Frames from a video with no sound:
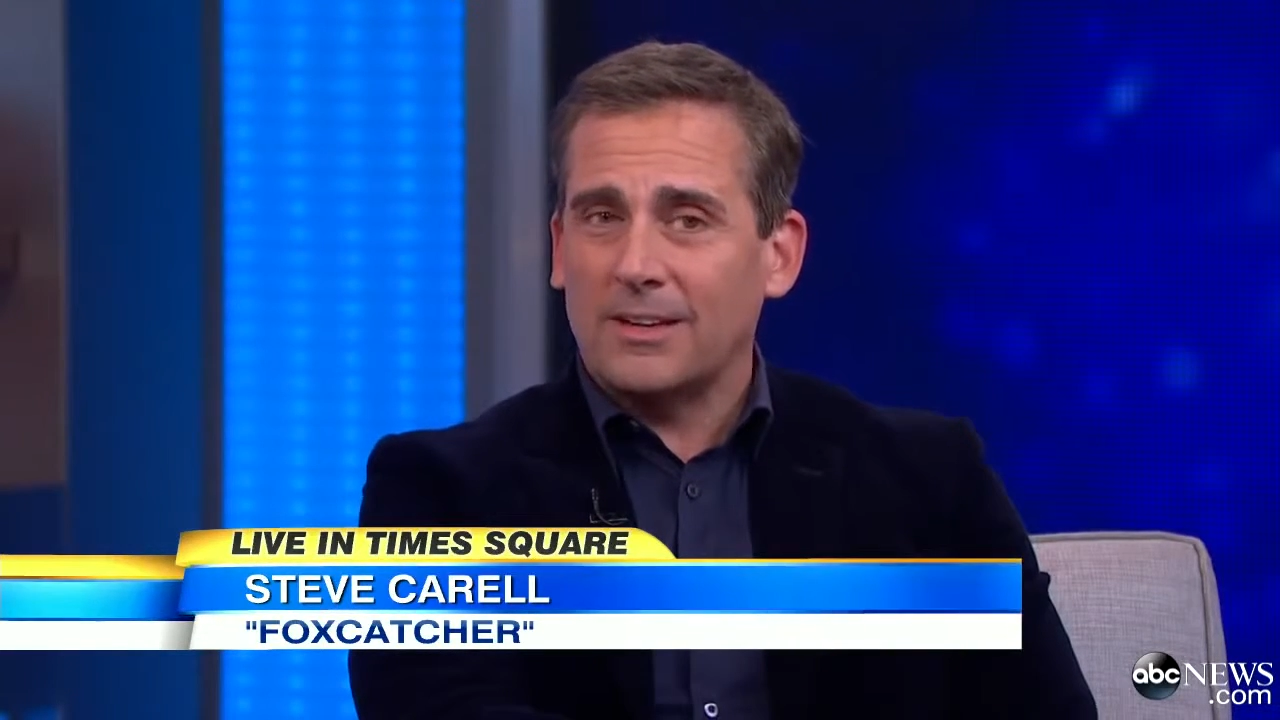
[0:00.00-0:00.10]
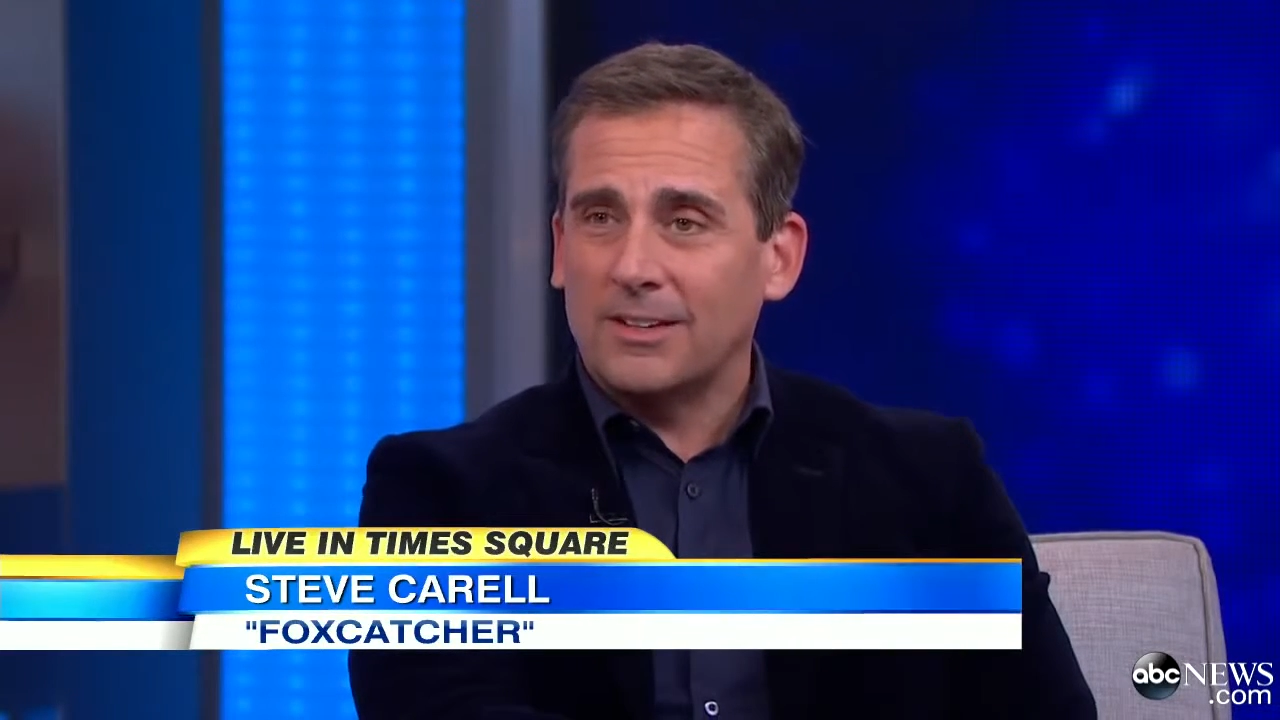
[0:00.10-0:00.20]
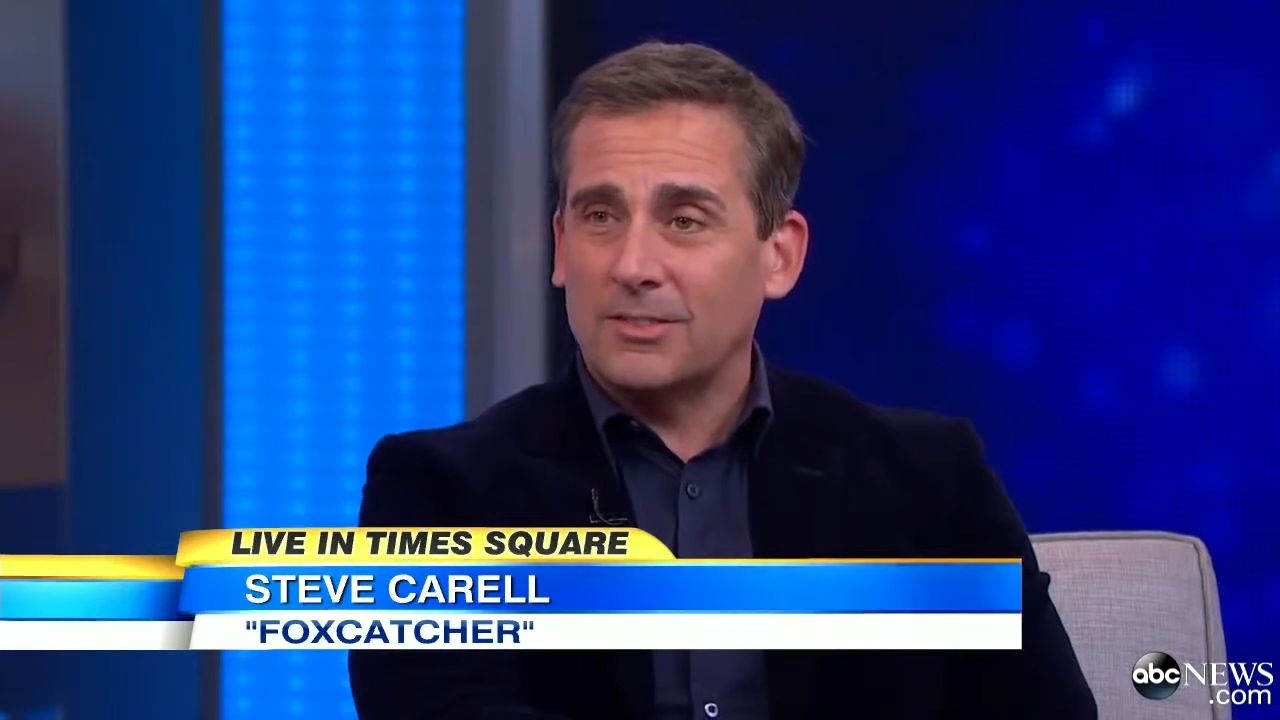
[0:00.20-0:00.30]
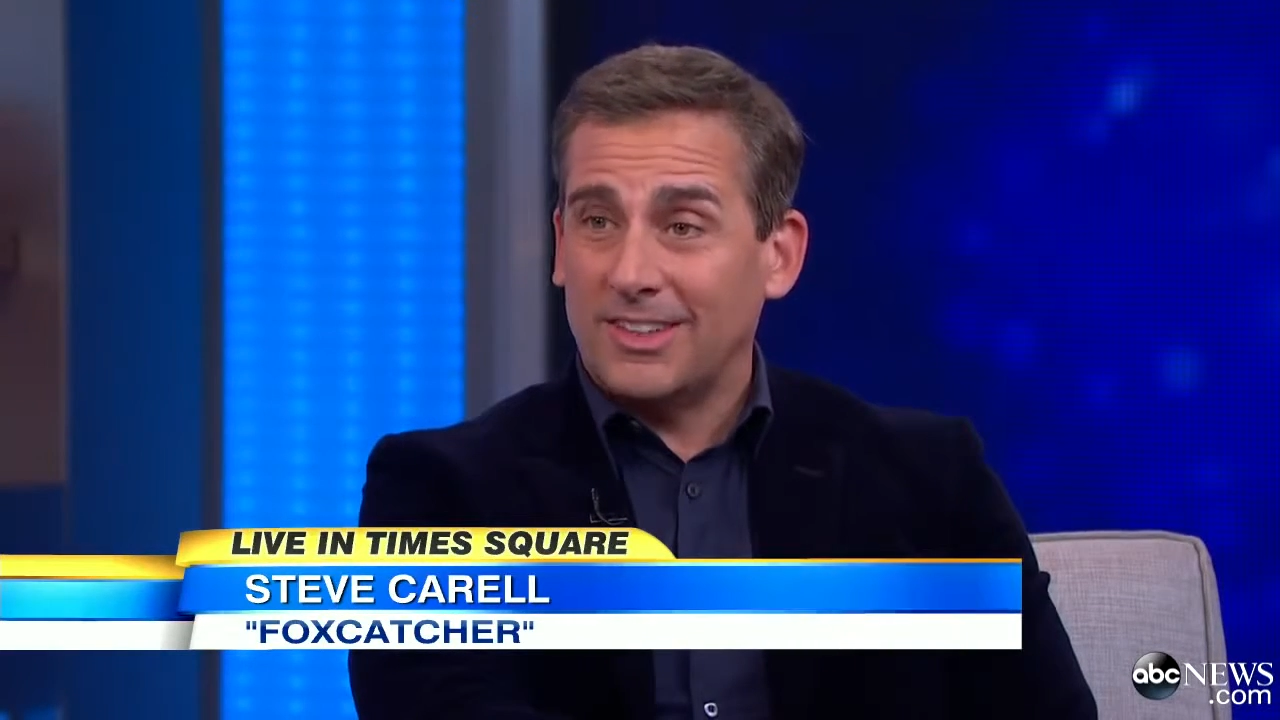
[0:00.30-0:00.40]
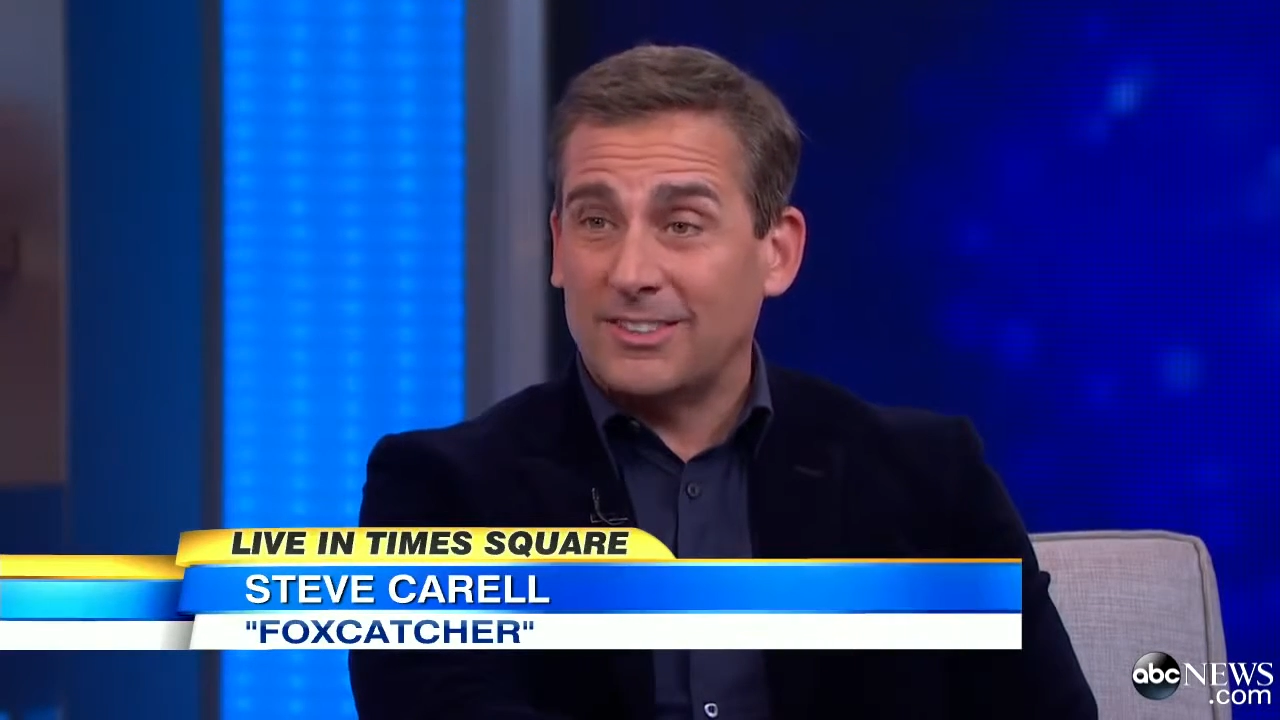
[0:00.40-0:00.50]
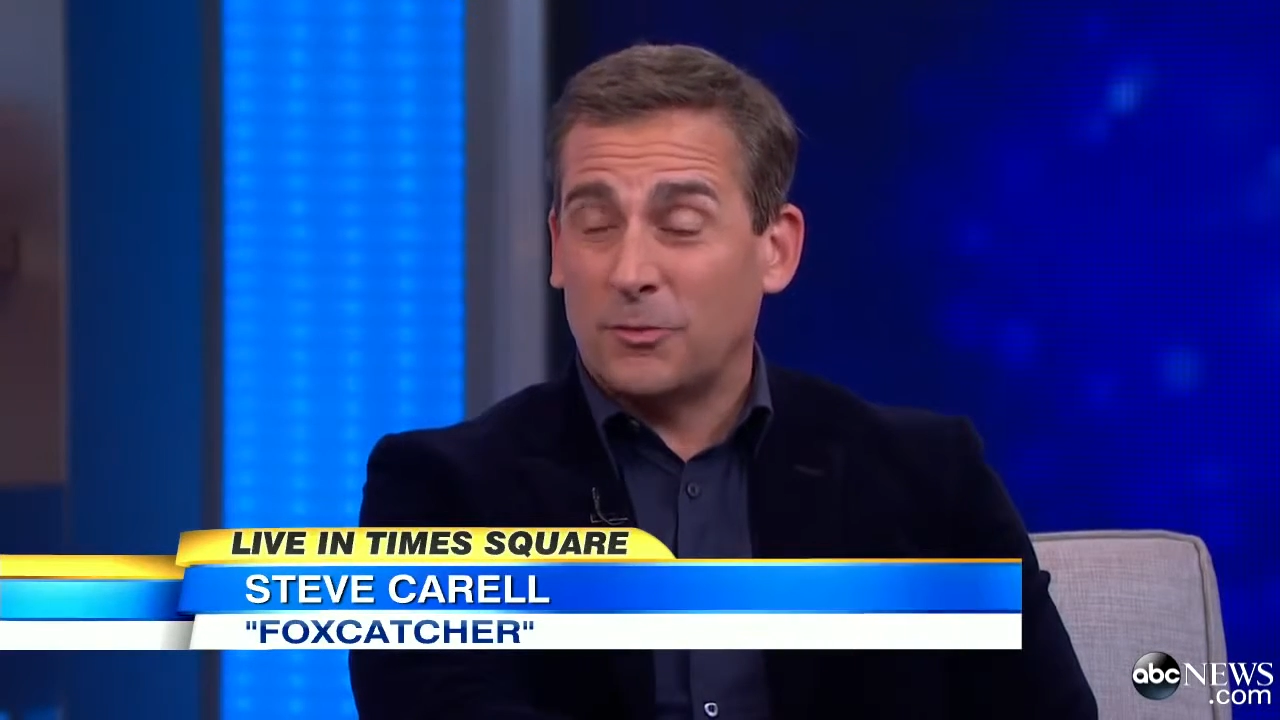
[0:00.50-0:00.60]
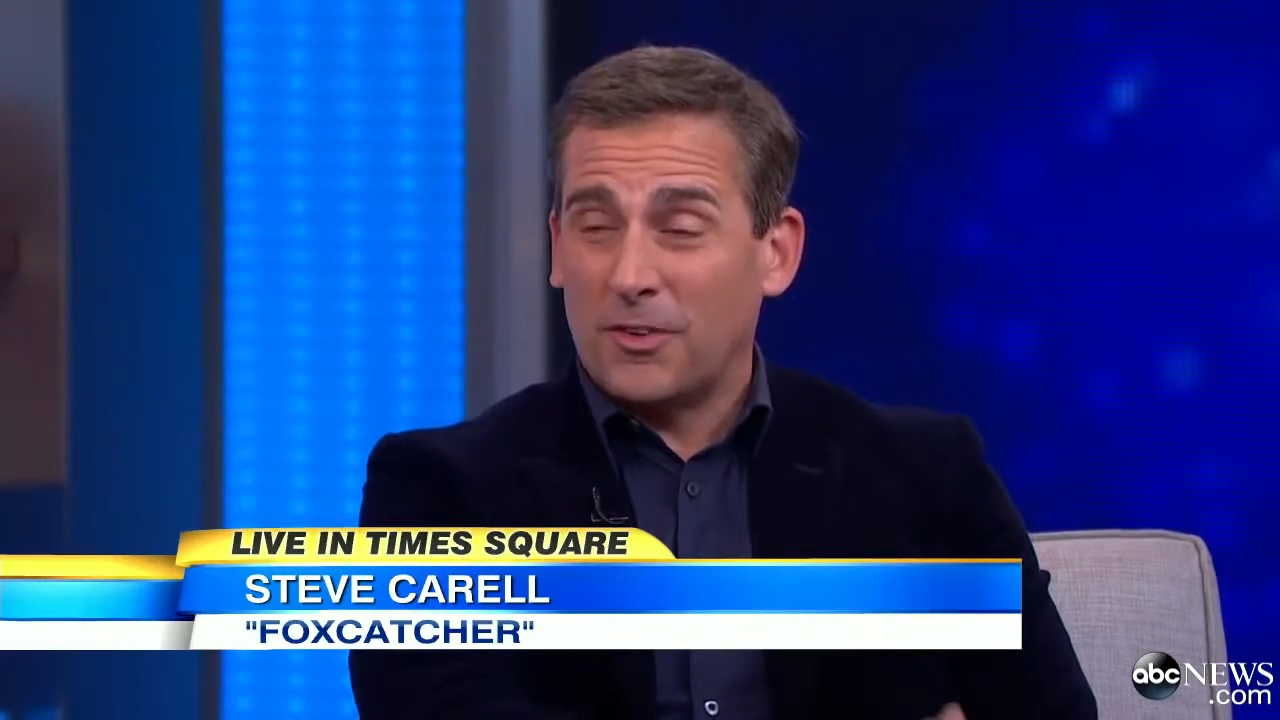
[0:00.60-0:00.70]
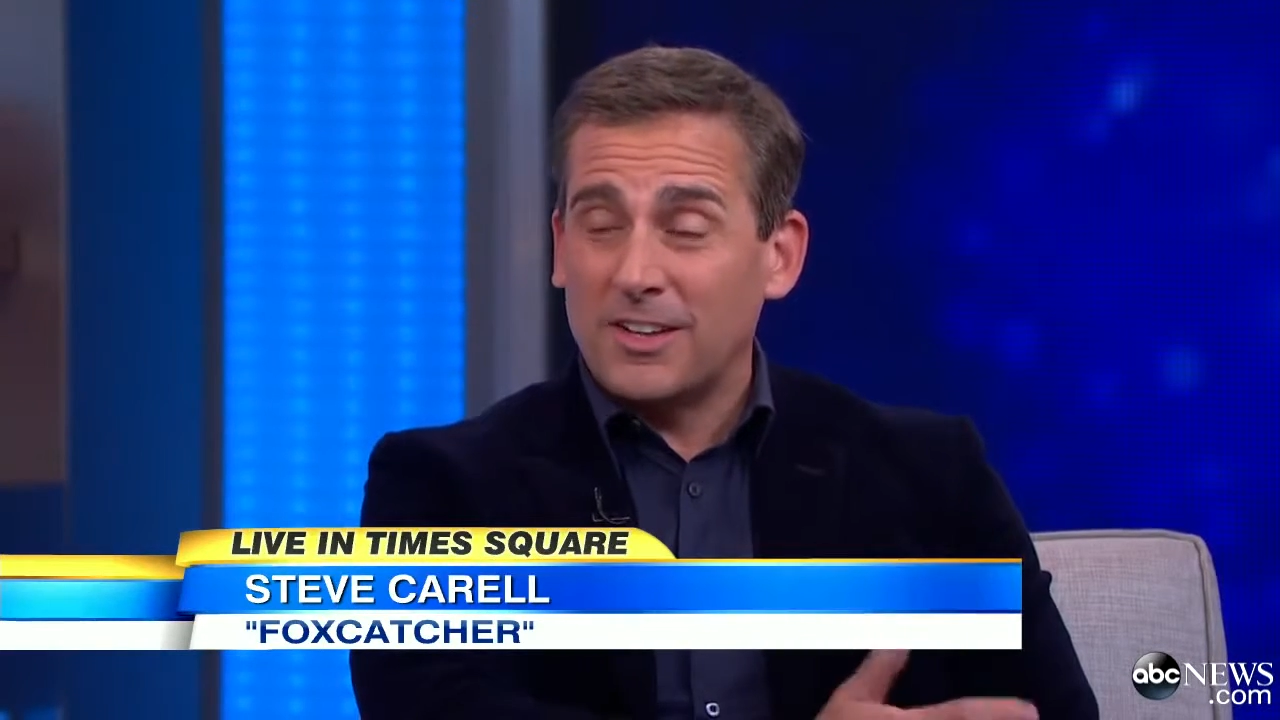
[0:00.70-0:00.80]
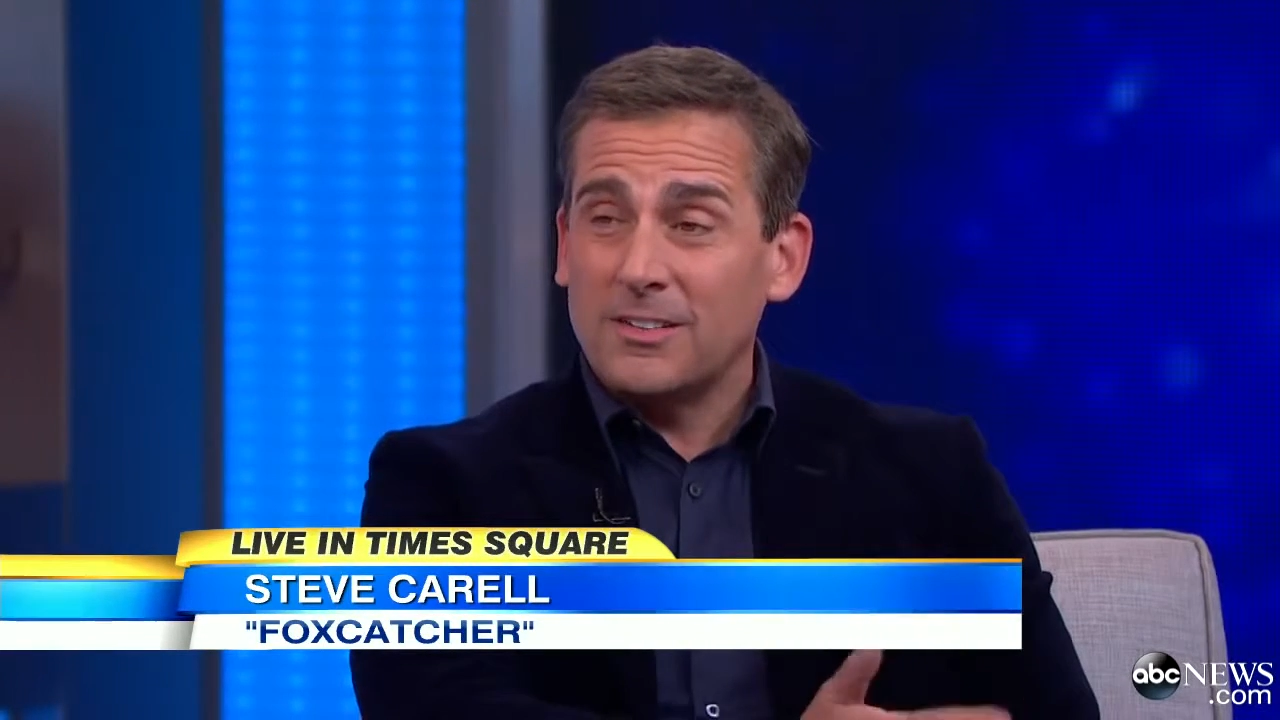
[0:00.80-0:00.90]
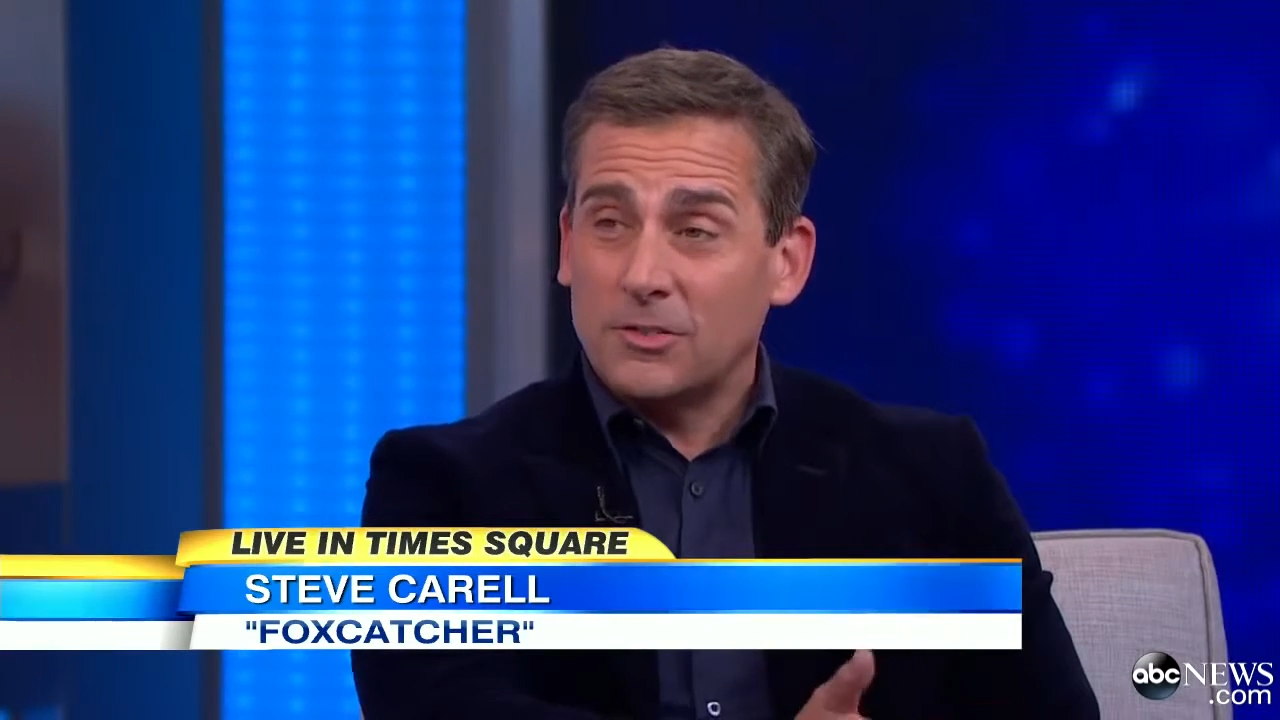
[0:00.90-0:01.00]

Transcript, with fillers: it's it's fun